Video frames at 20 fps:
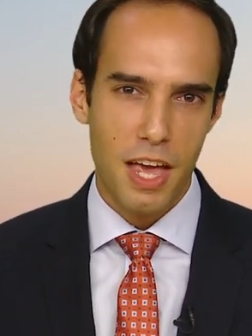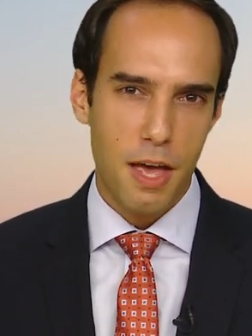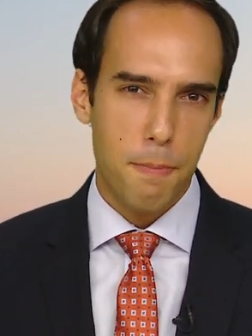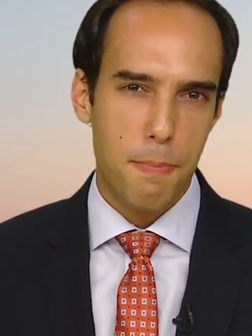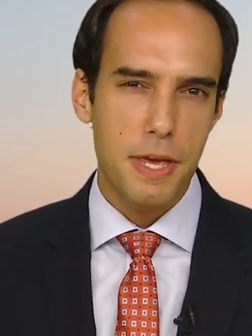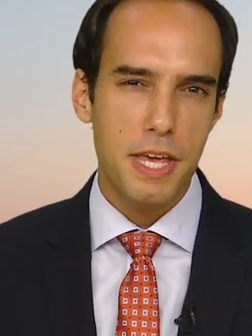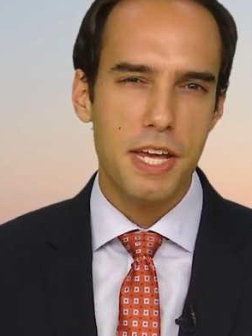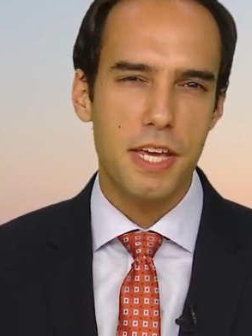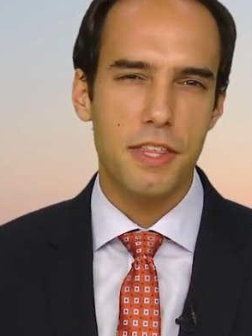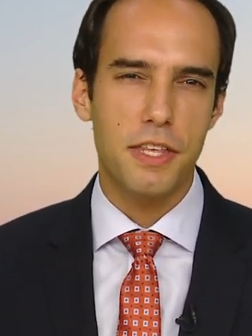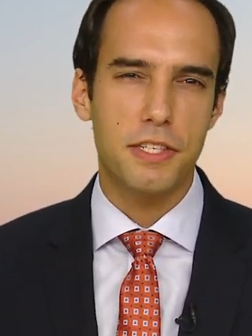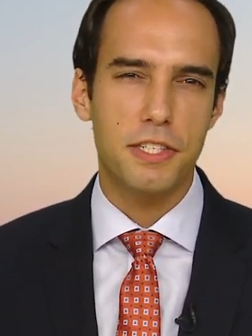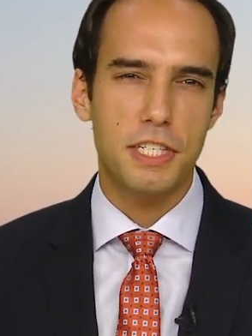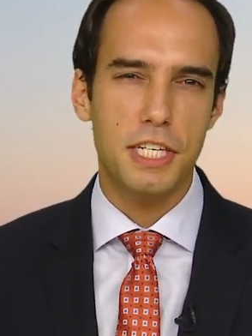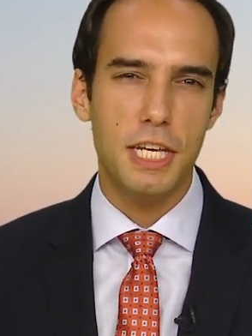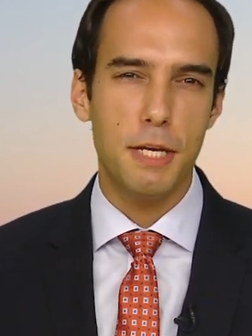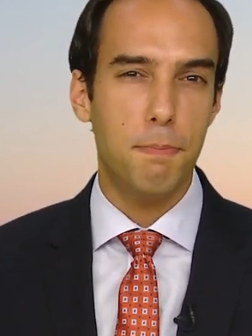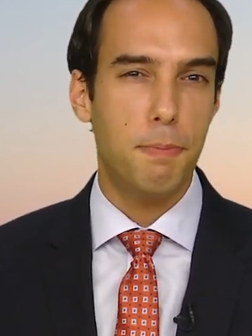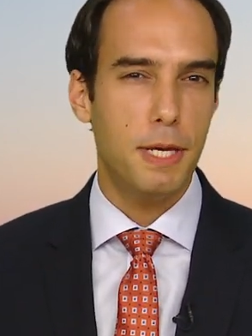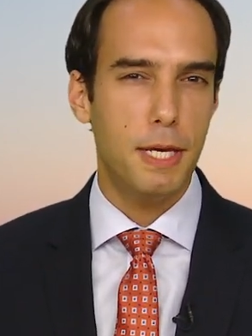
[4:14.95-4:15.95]
Being in the
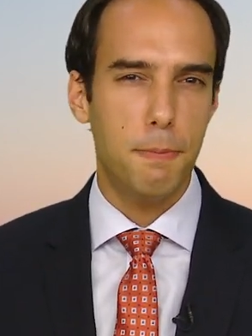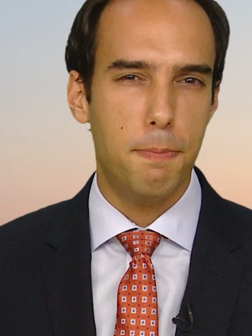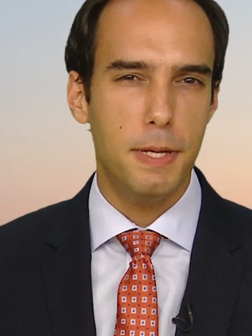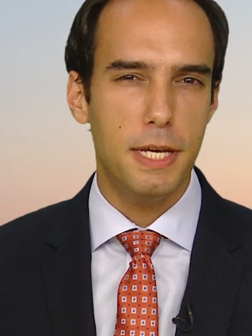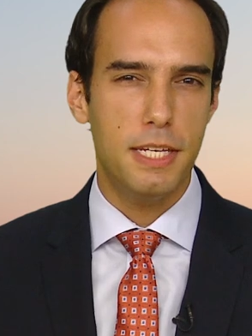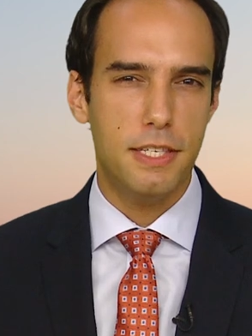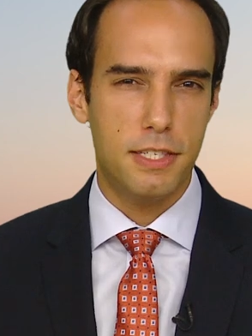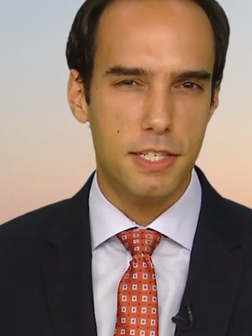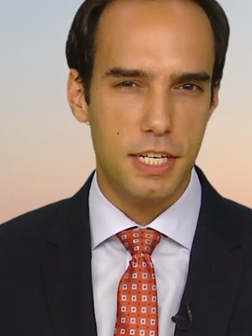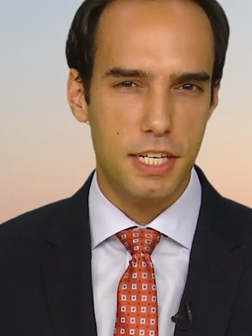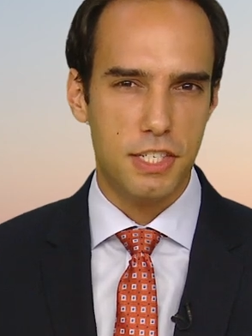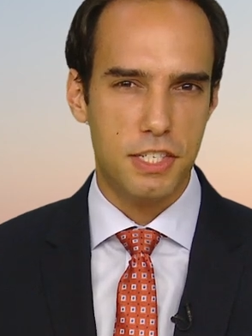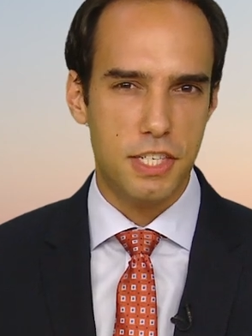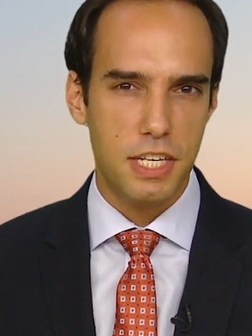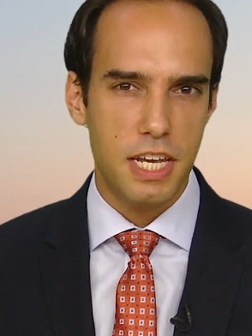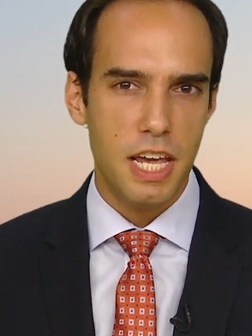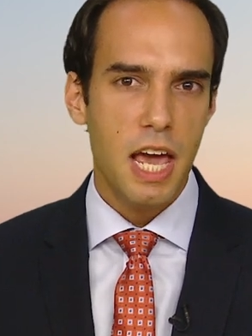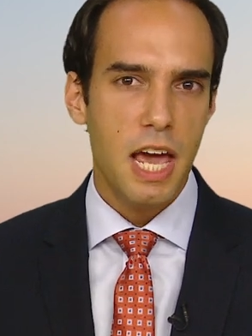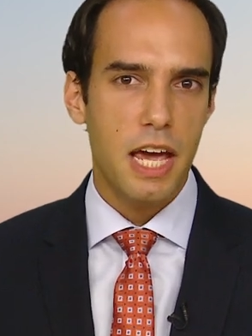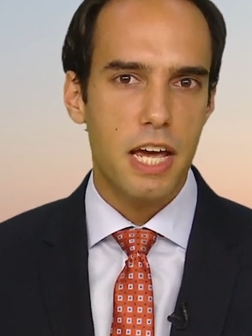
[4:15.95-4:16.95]

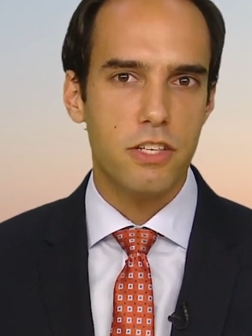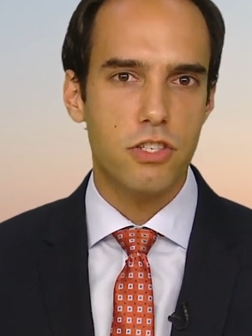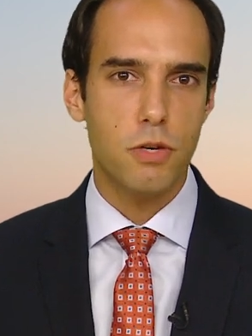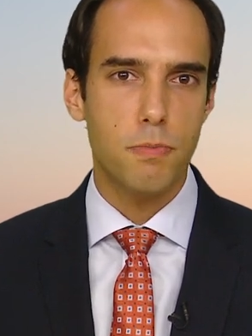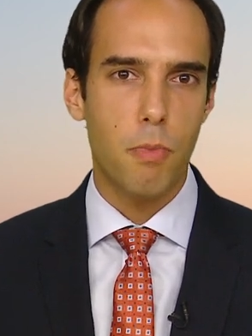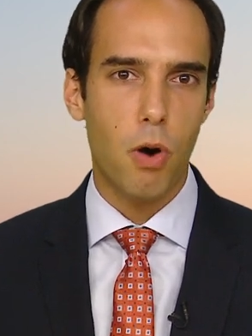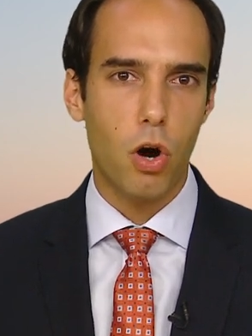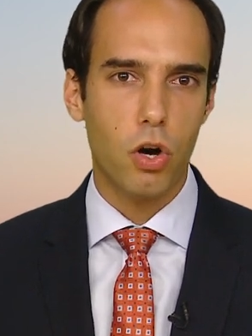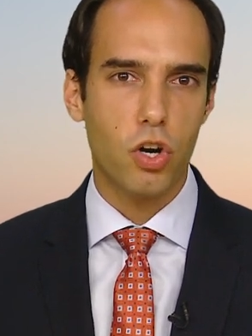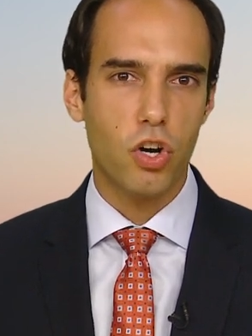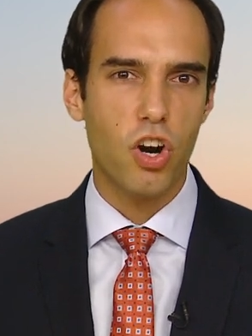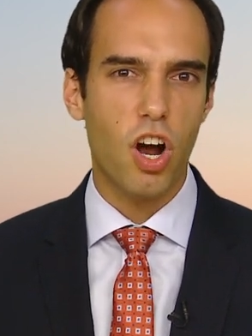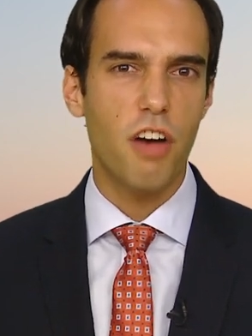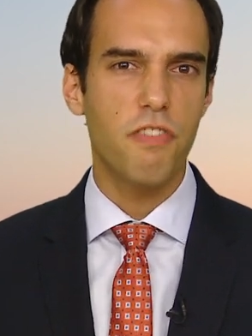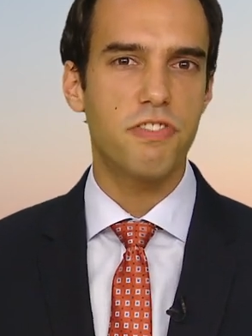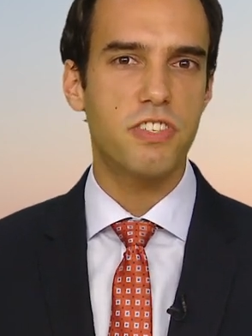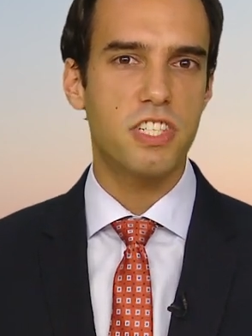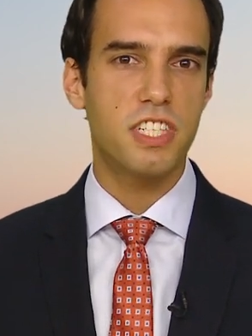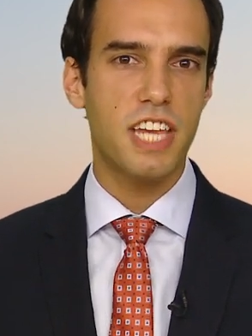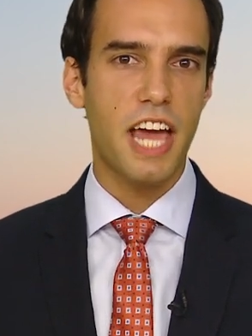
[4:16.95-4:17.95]
CPPCC is a marker
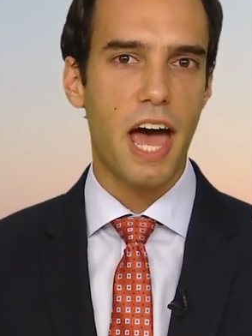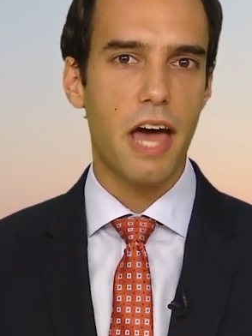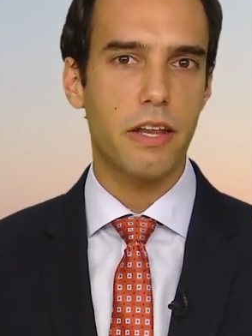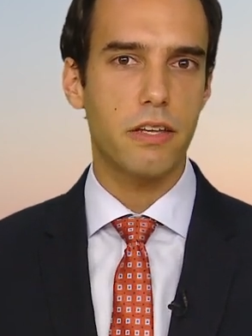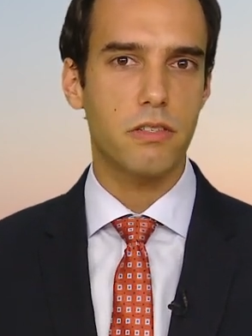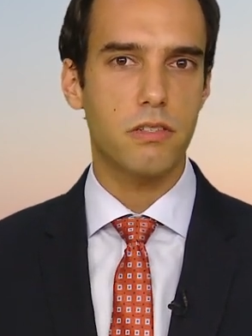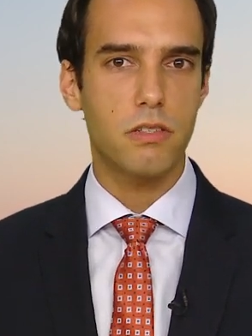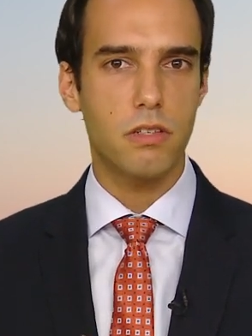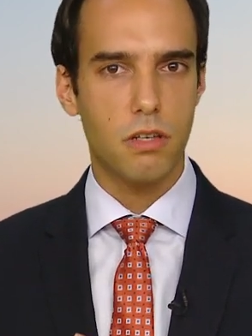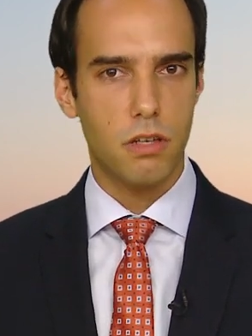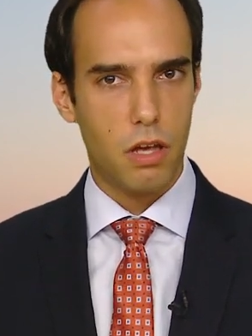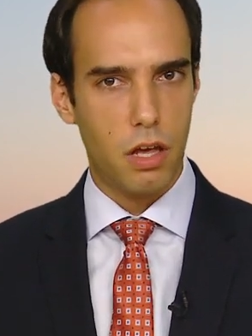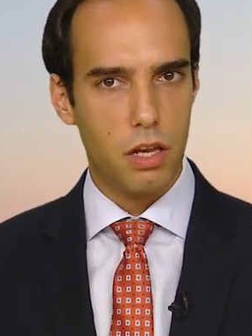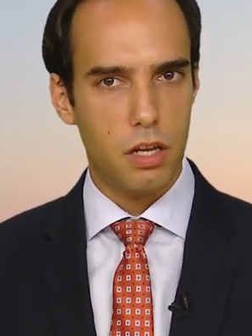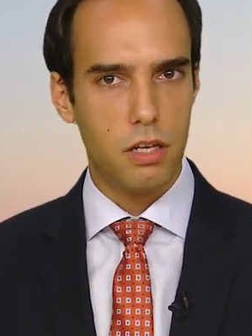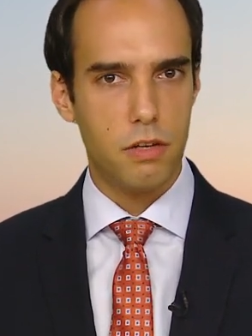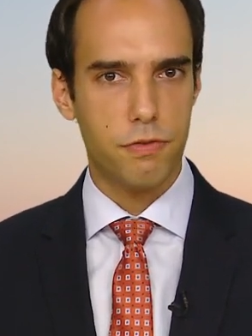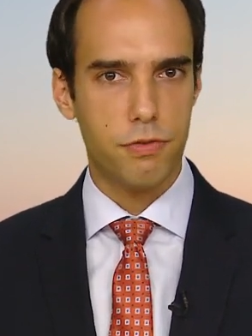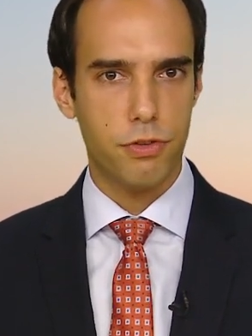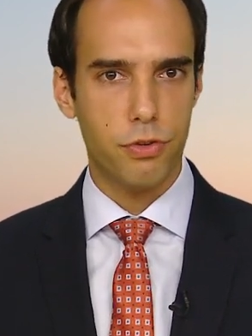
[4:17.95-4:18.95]
of status and
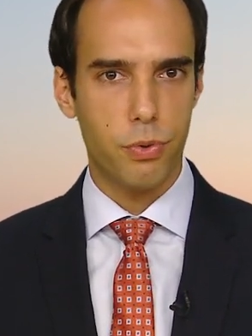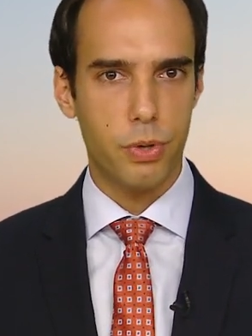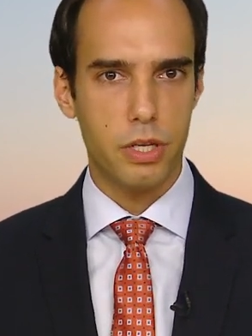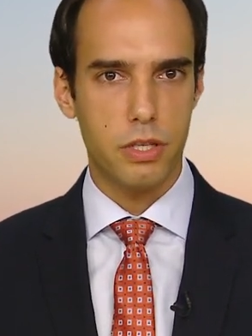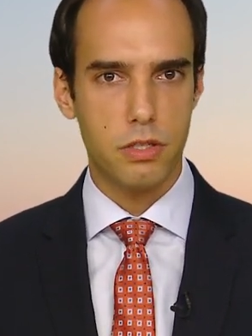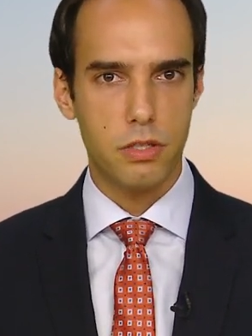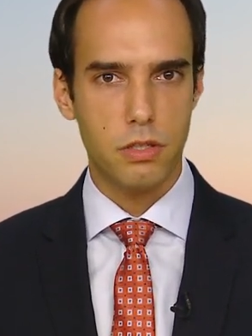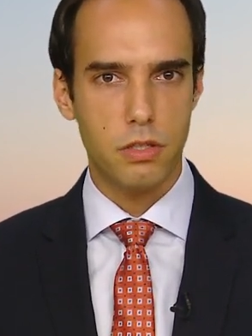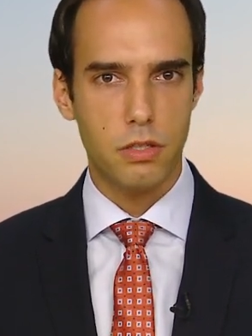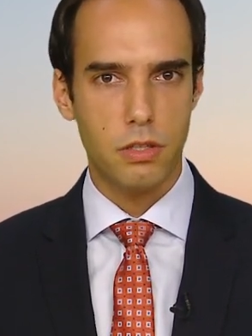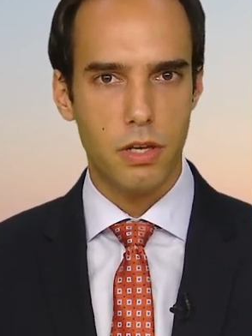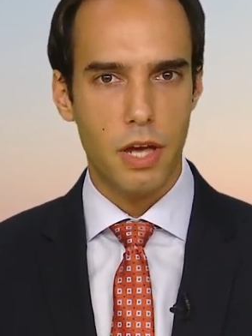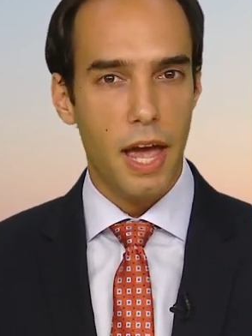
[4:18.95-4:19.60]
influence,